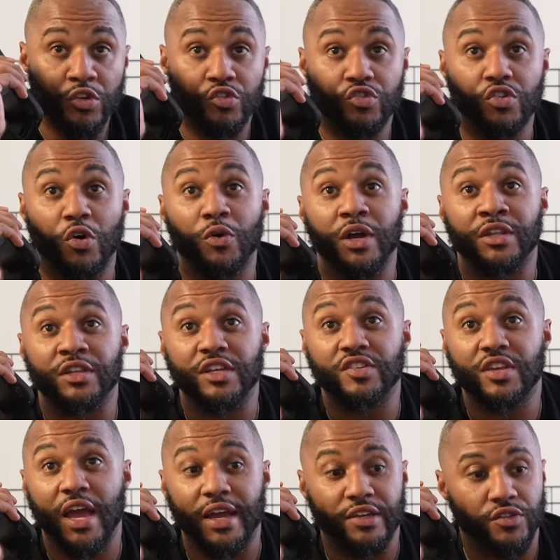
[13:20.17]
So in
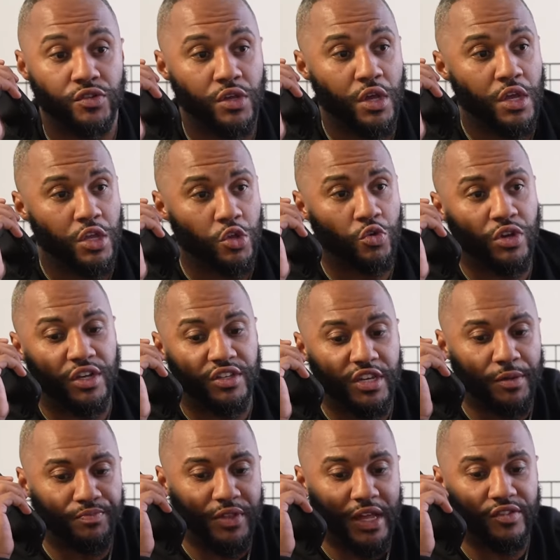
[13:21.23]
this case, you can
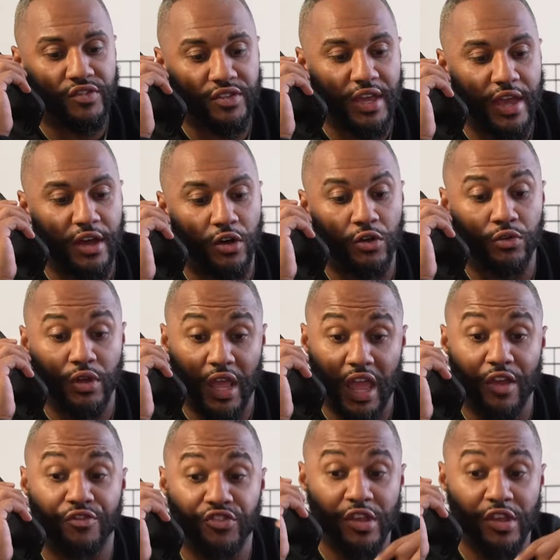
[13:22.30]
tip that scale if